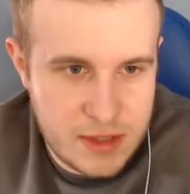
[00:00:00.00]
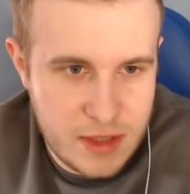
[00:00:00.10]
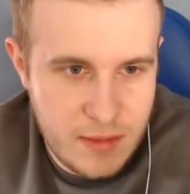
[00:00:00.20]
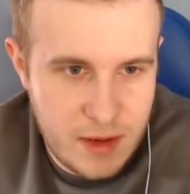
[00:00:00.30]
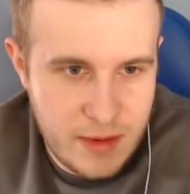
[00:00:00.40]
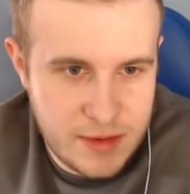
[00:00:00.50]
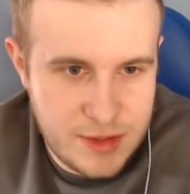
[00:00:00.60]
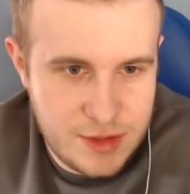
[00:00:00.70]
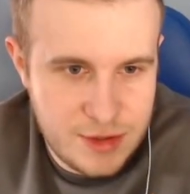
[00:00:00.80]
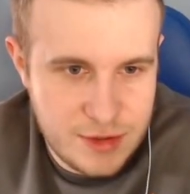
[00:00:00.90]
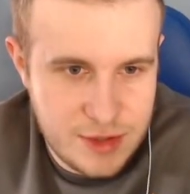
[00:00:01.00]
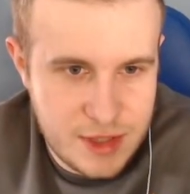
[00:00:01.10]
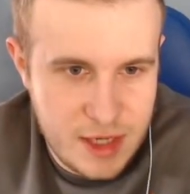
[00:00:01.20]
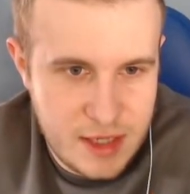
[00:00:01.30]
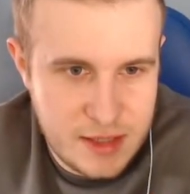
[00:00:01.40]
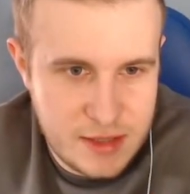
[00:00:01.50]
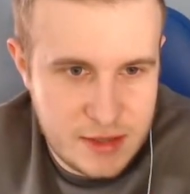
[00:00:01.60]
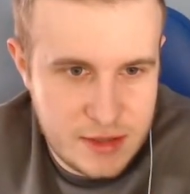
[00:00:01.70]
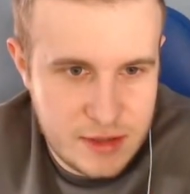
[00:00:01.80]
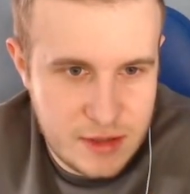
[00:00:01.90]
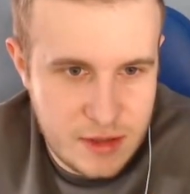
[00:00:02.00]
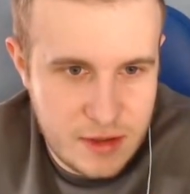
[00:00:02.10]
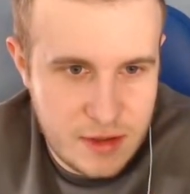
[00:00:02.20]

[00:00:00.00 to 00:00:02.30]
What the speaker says: Oh, Motherwell shooting chance.